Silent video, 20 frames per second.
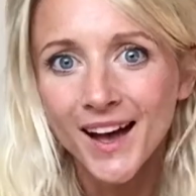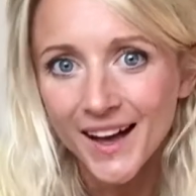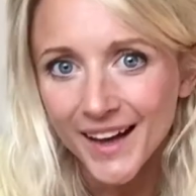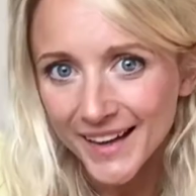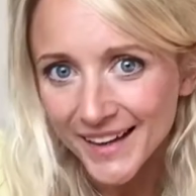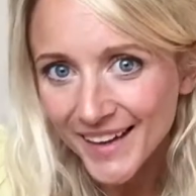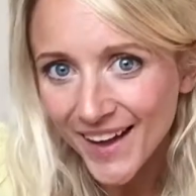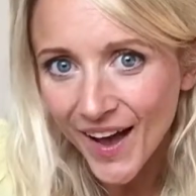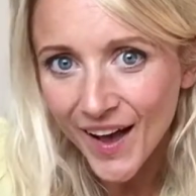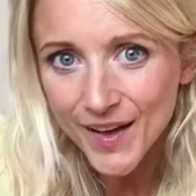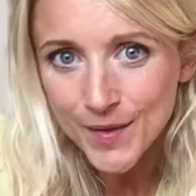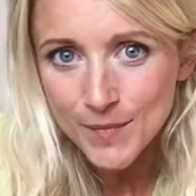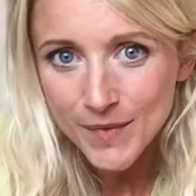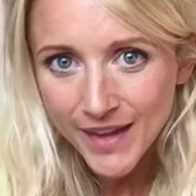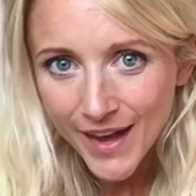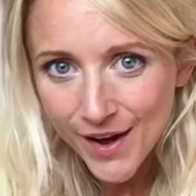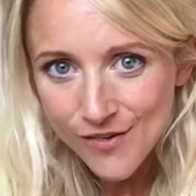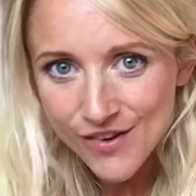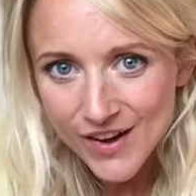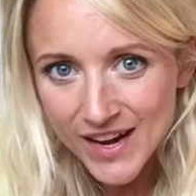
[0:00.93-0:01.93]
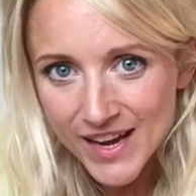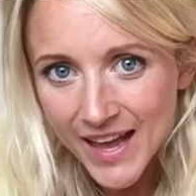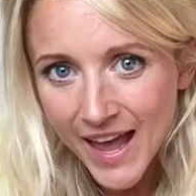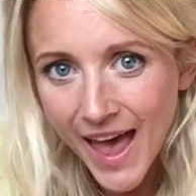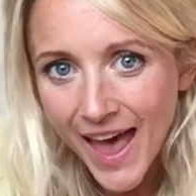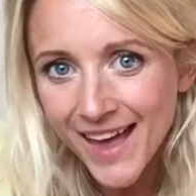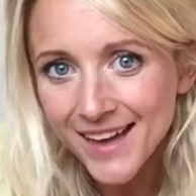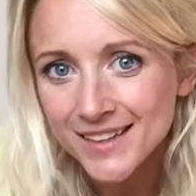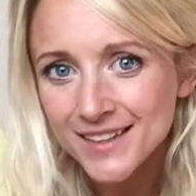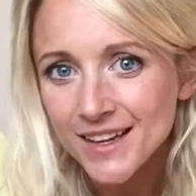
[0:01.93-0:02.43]
Hi, I'm Kerry
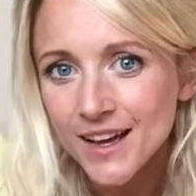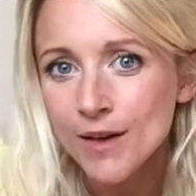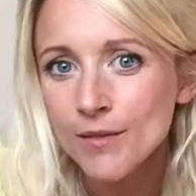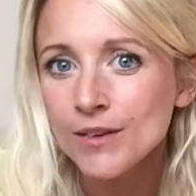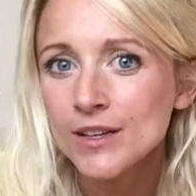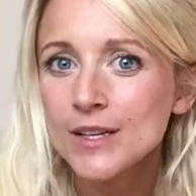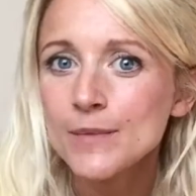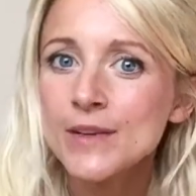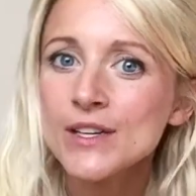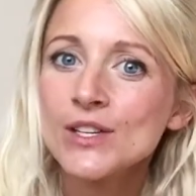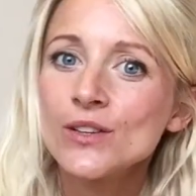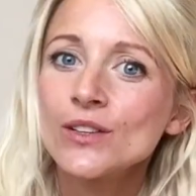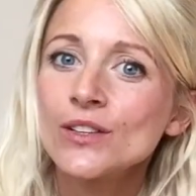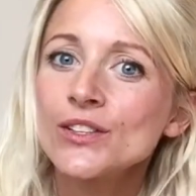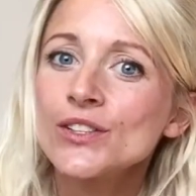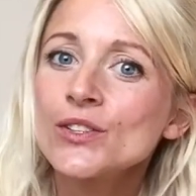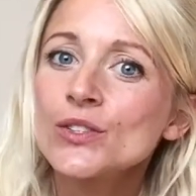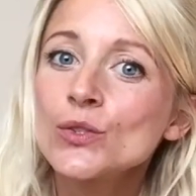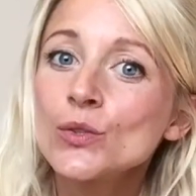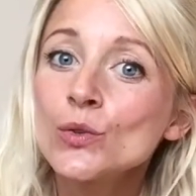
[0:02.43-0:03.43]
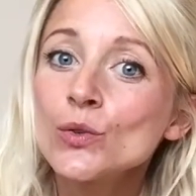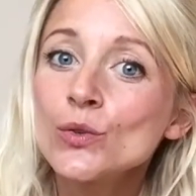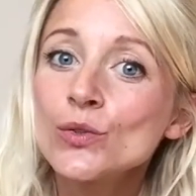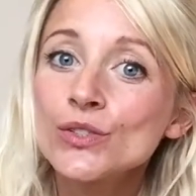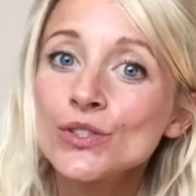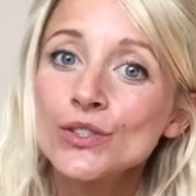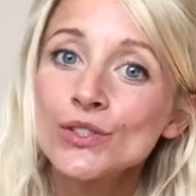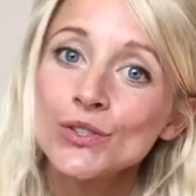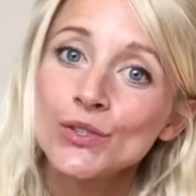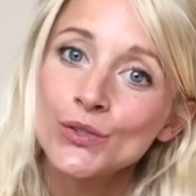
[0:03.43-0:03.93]
and I'm going to be doing a
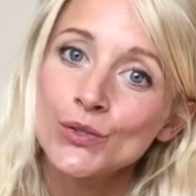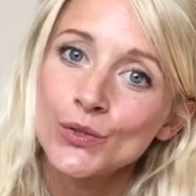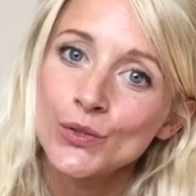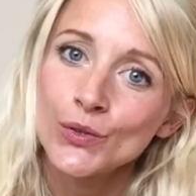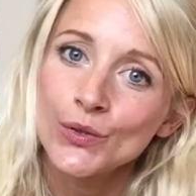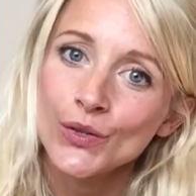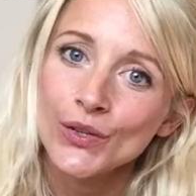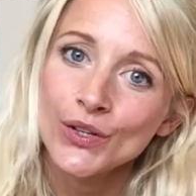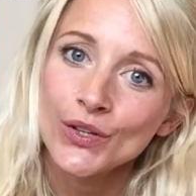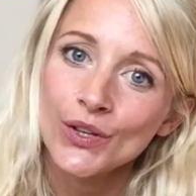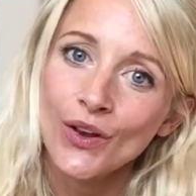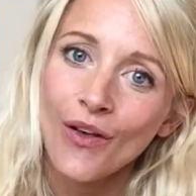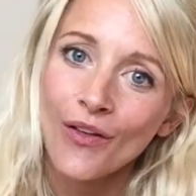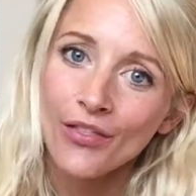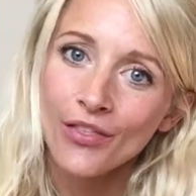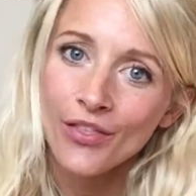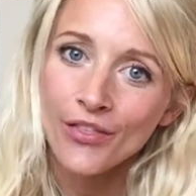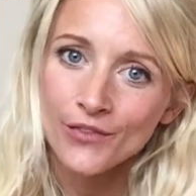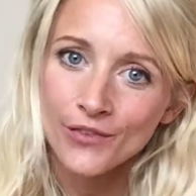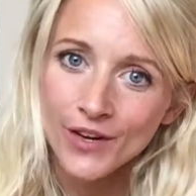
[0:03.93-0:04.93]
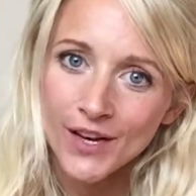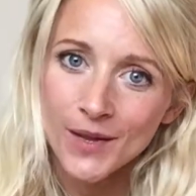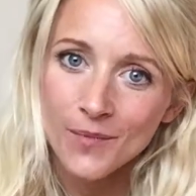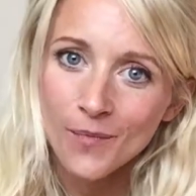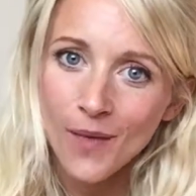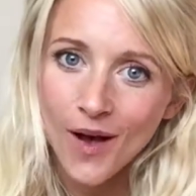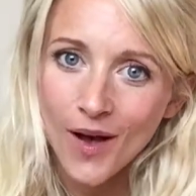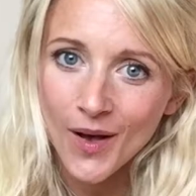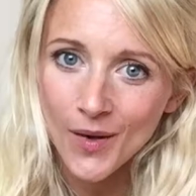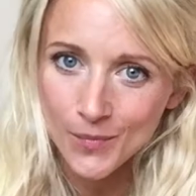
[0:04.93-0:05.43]
short tutorial on
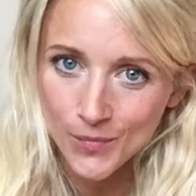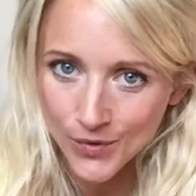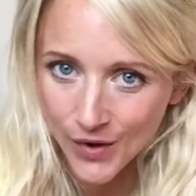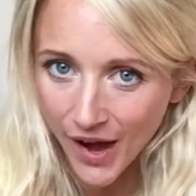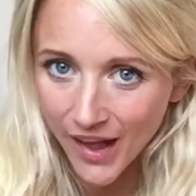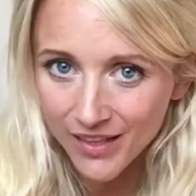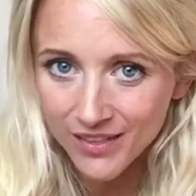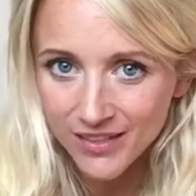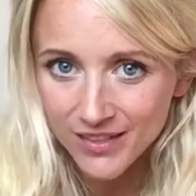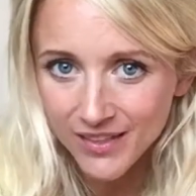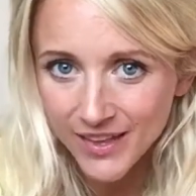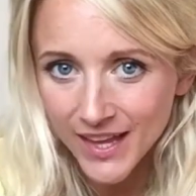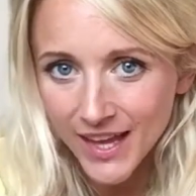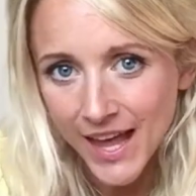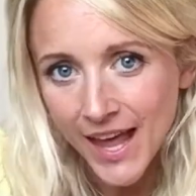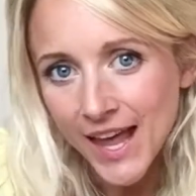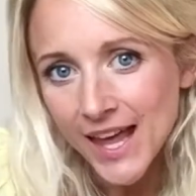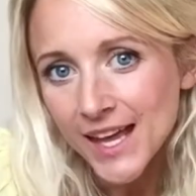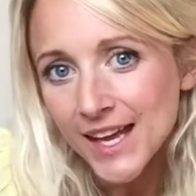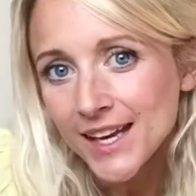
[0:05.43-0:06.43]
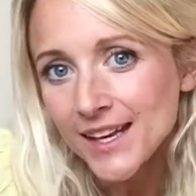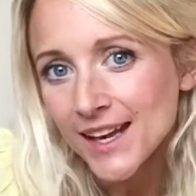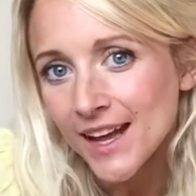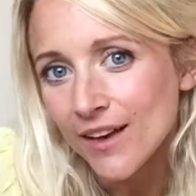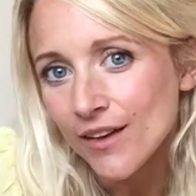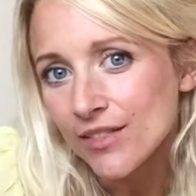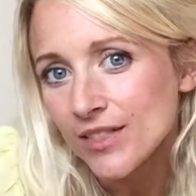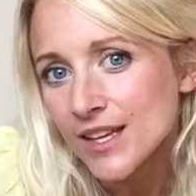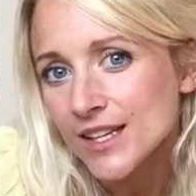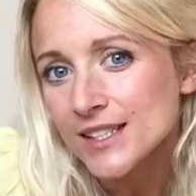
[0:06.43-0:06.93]
3-part breath.
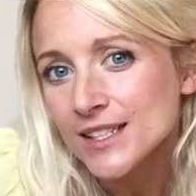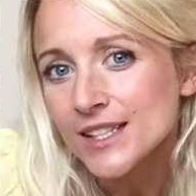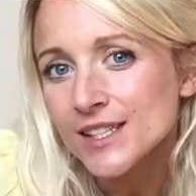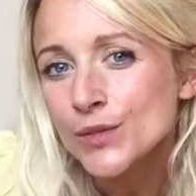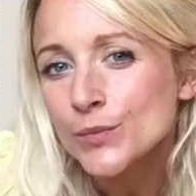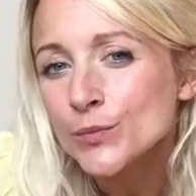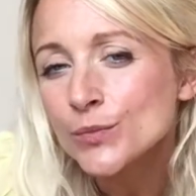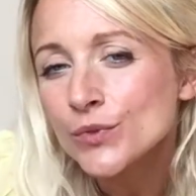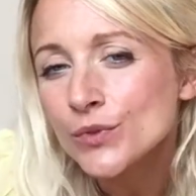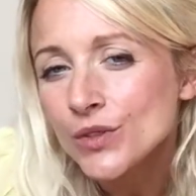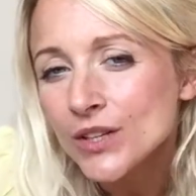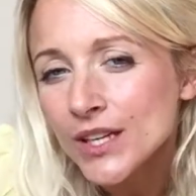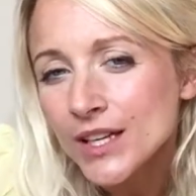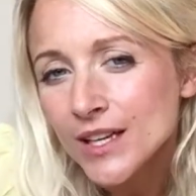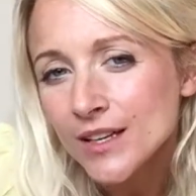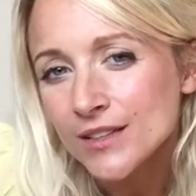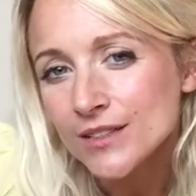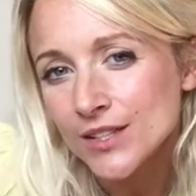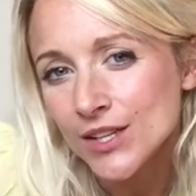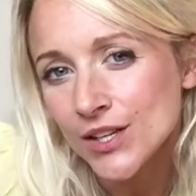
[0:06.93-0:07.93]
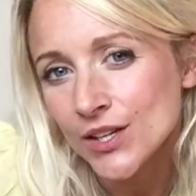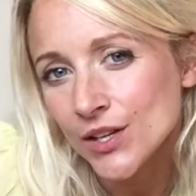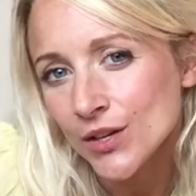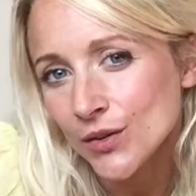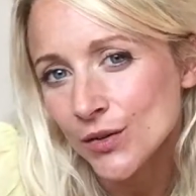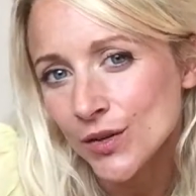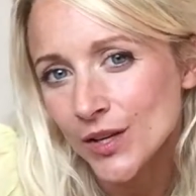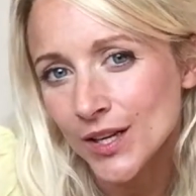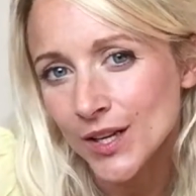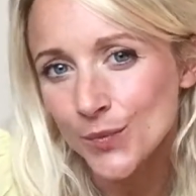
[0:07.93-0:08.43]
Now this is a brilliant
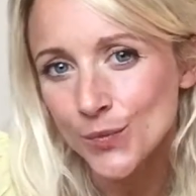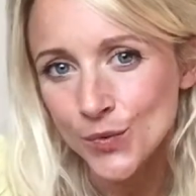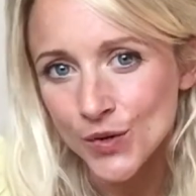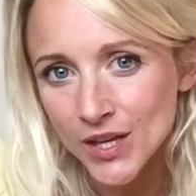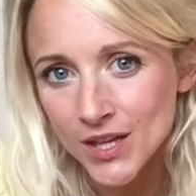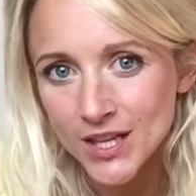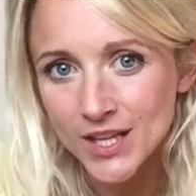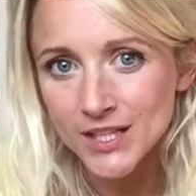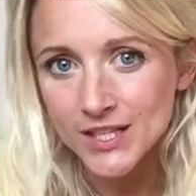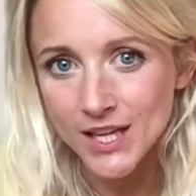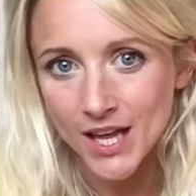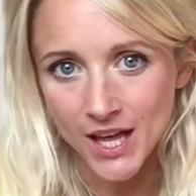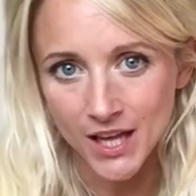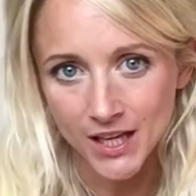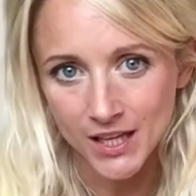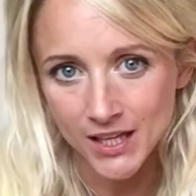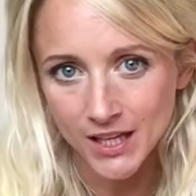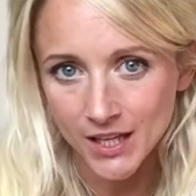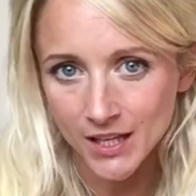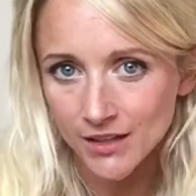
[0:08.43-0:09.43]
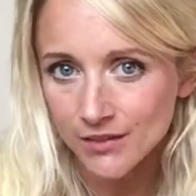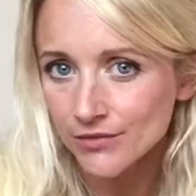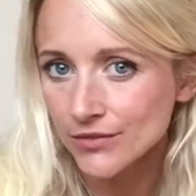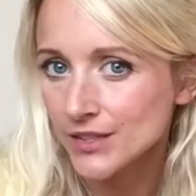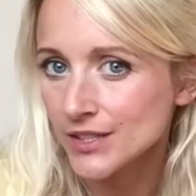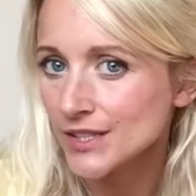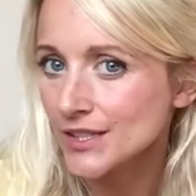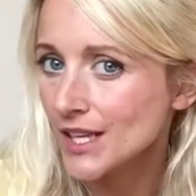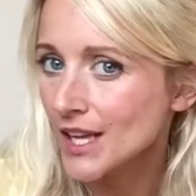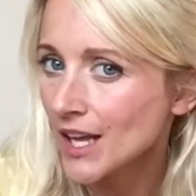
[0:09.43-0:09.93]
yogic breathing technique
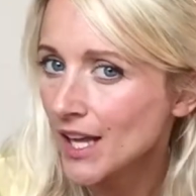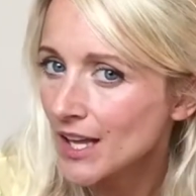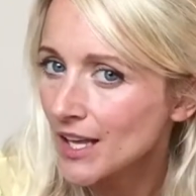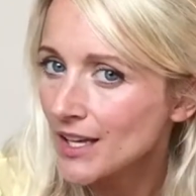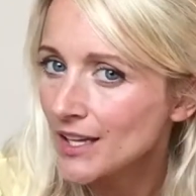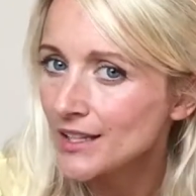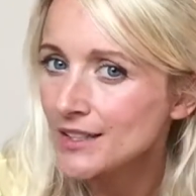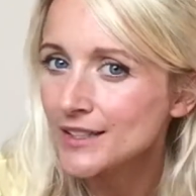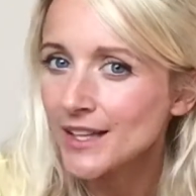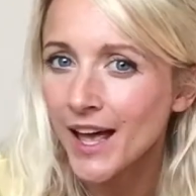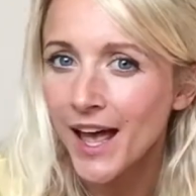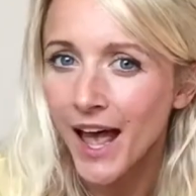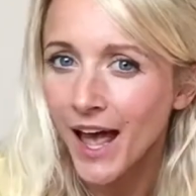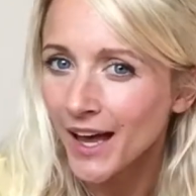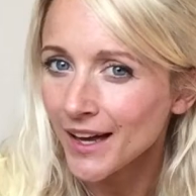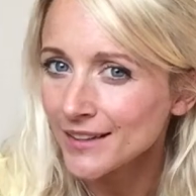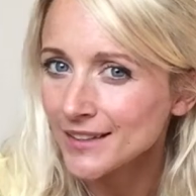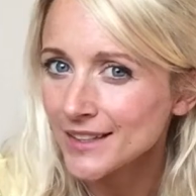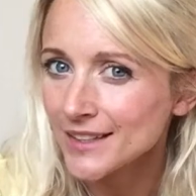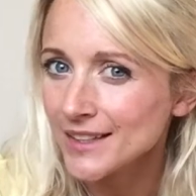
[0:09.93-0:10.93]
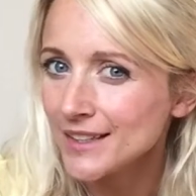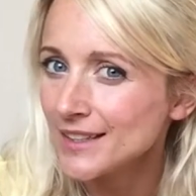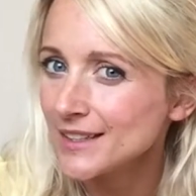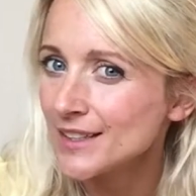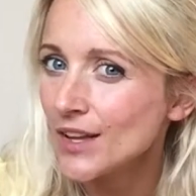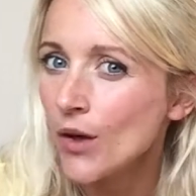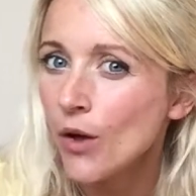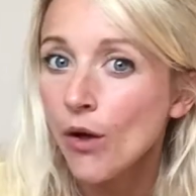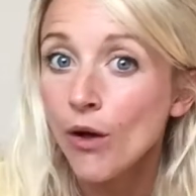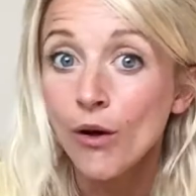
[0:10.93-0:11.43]
for singers,
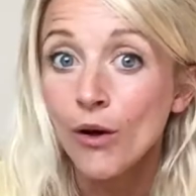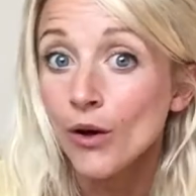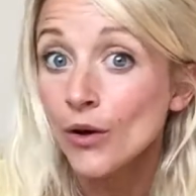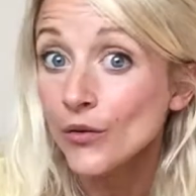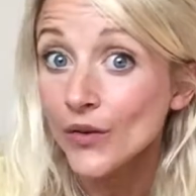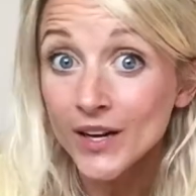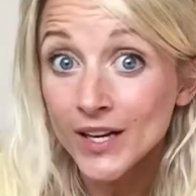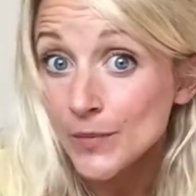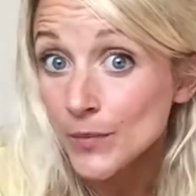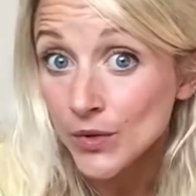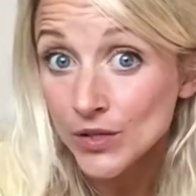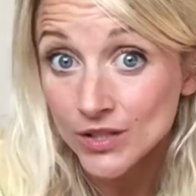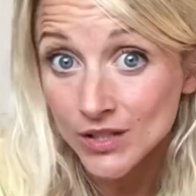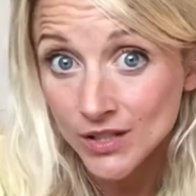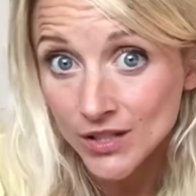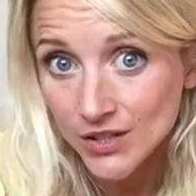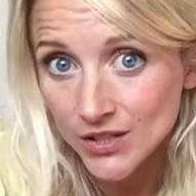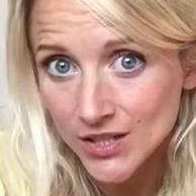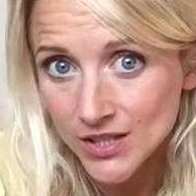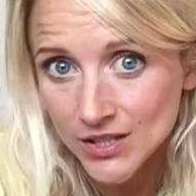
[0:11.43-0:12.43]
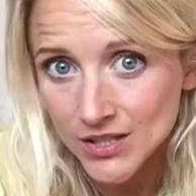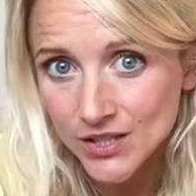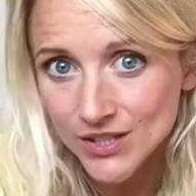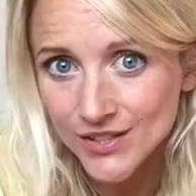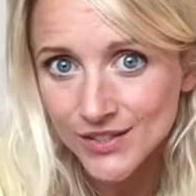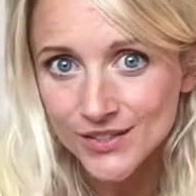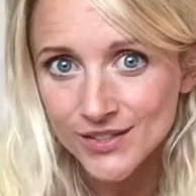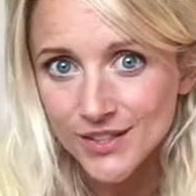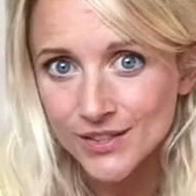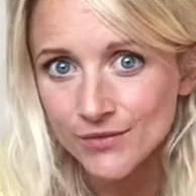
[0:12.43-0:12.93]
actors or anybody who needs to
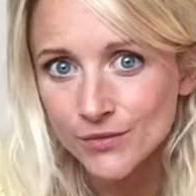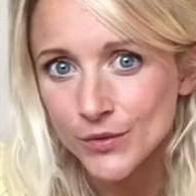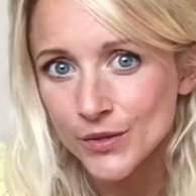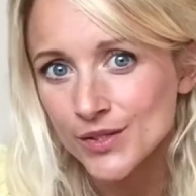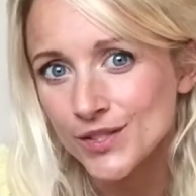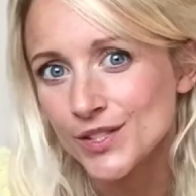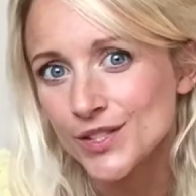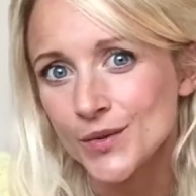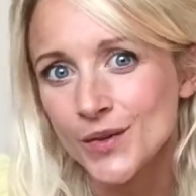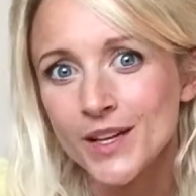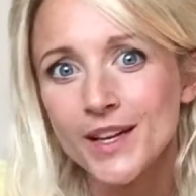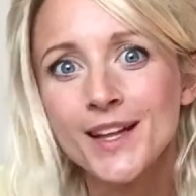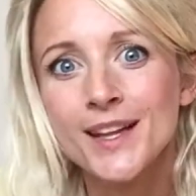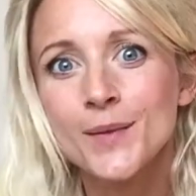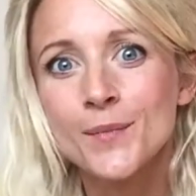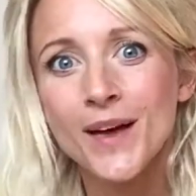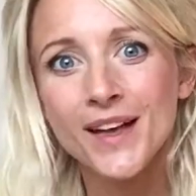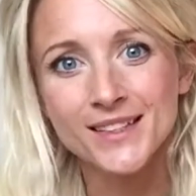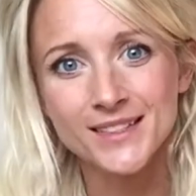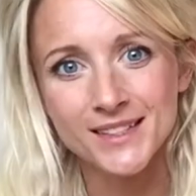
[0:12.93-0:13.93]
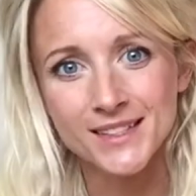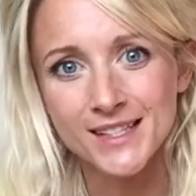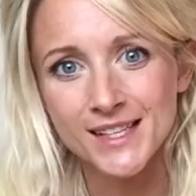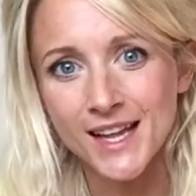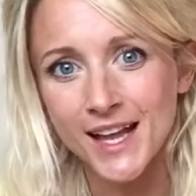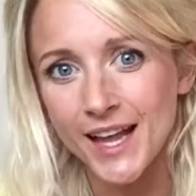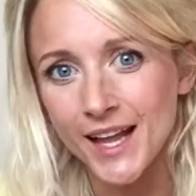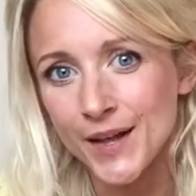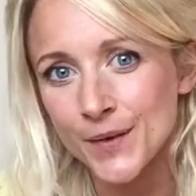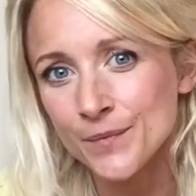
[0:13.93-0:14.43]
use their voice to any
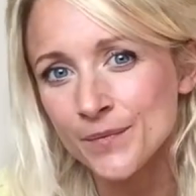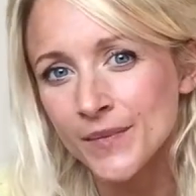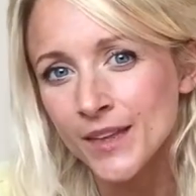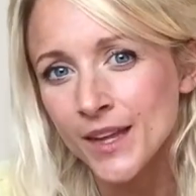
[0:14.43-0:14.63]
capacity.